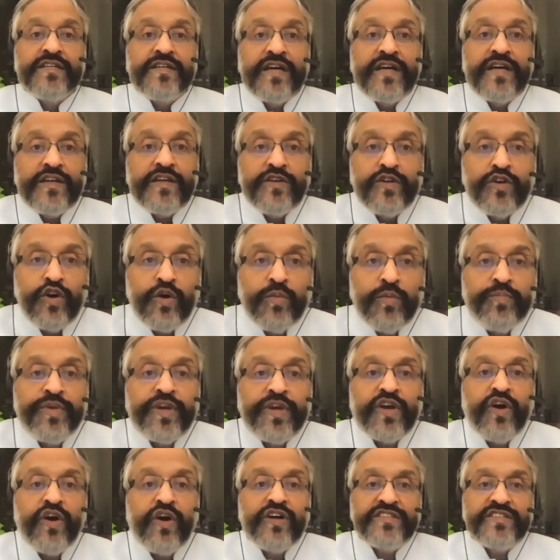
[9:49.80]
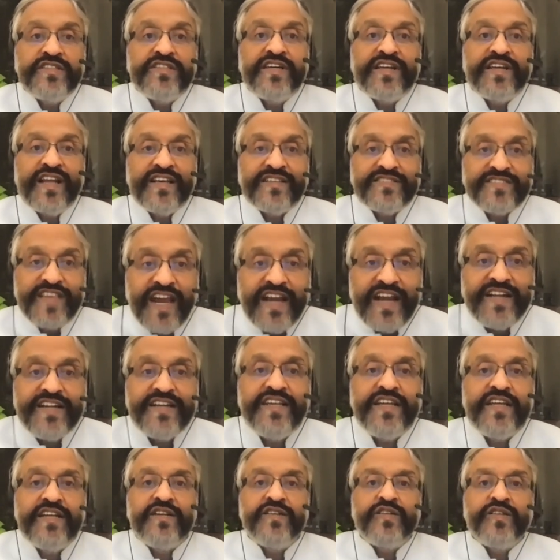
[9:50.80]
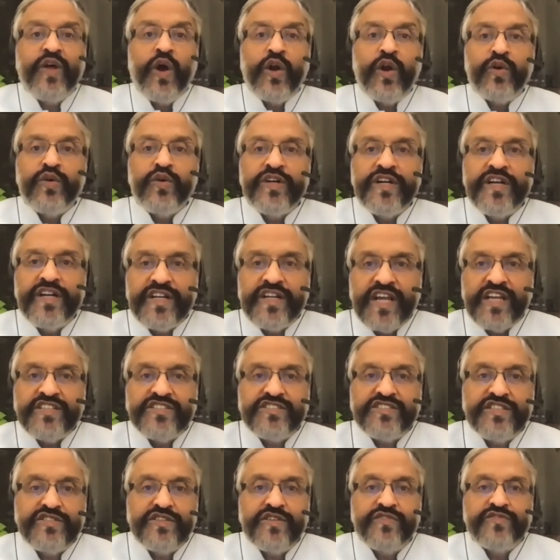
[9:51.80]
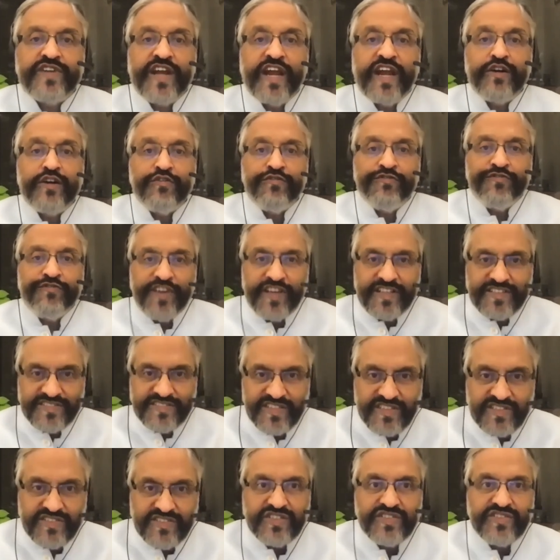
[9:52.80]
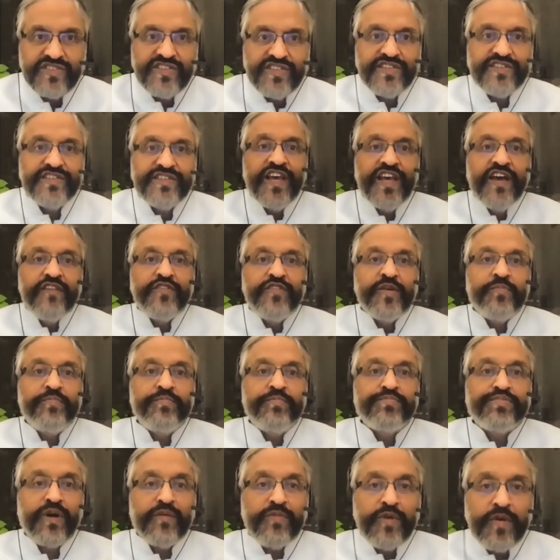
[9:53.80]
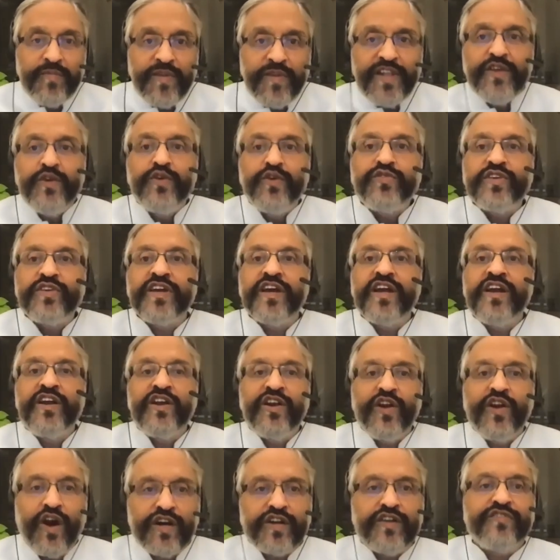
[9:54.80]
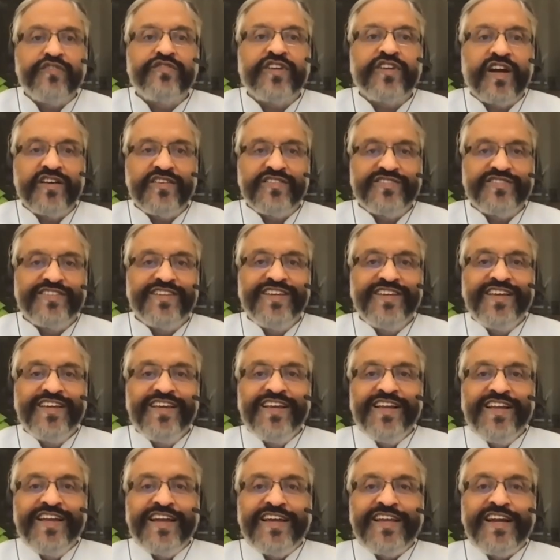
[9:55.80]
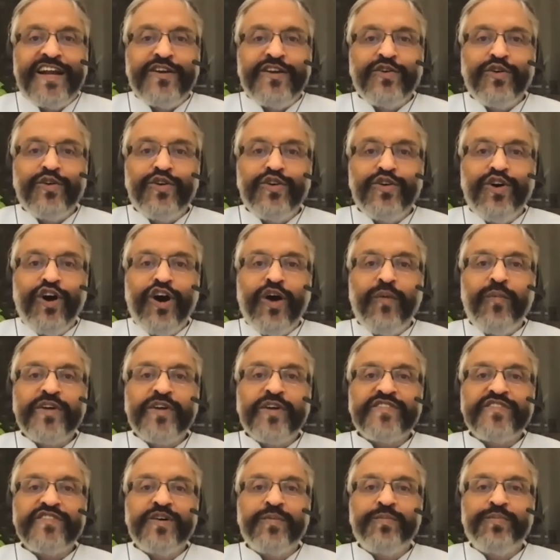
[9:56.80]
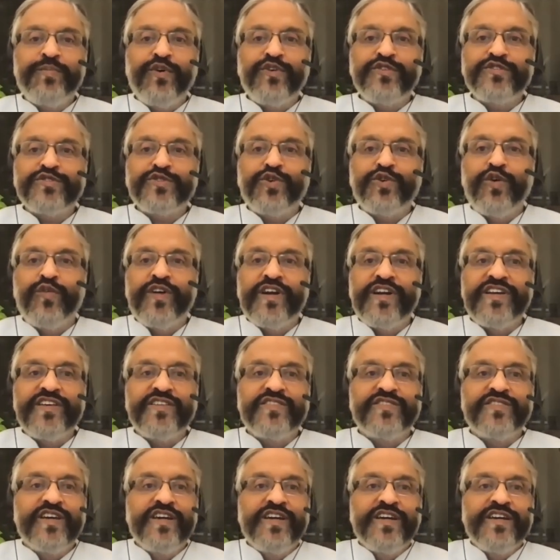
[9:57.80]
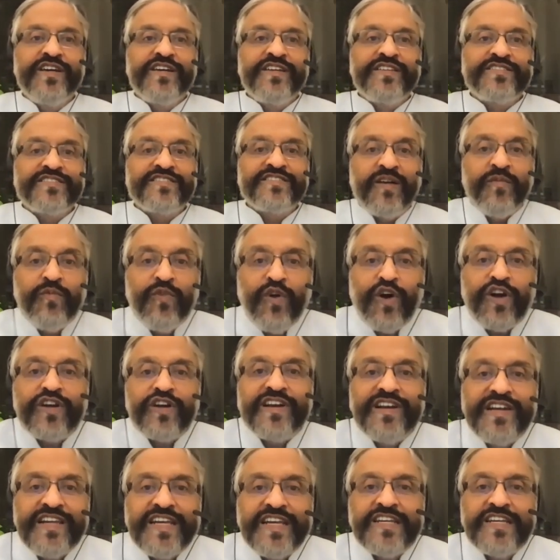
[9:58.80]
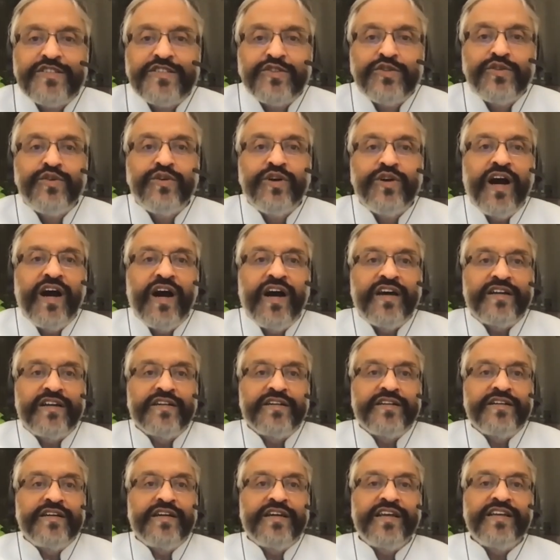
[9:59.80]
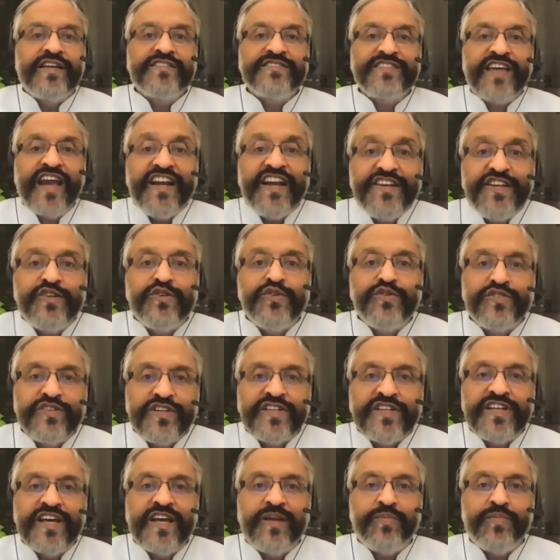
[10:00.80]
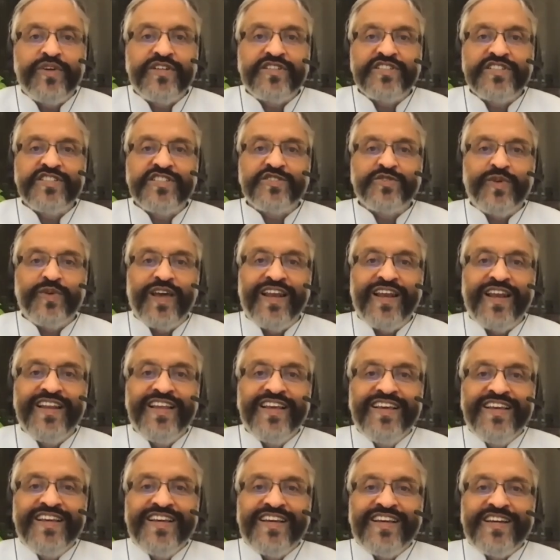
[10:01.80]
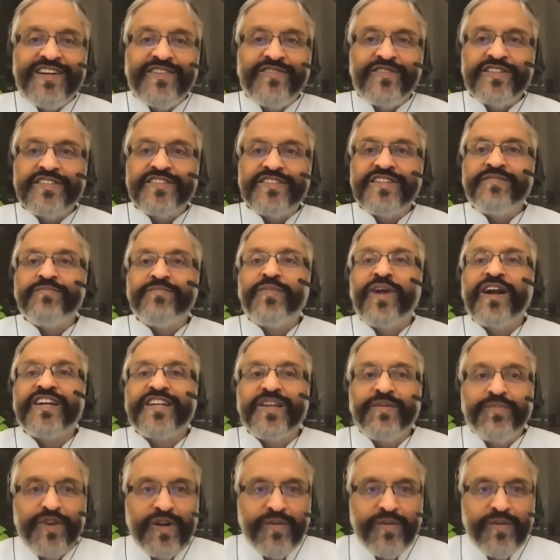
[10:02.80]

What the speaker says: you know, because in their anxiety and all good intentions of trying to fix this disease, we're probably using a lot of drugs. And I don't know how much of the post-COVID is somewhat linked to our anxiety to treat our patients well with multiple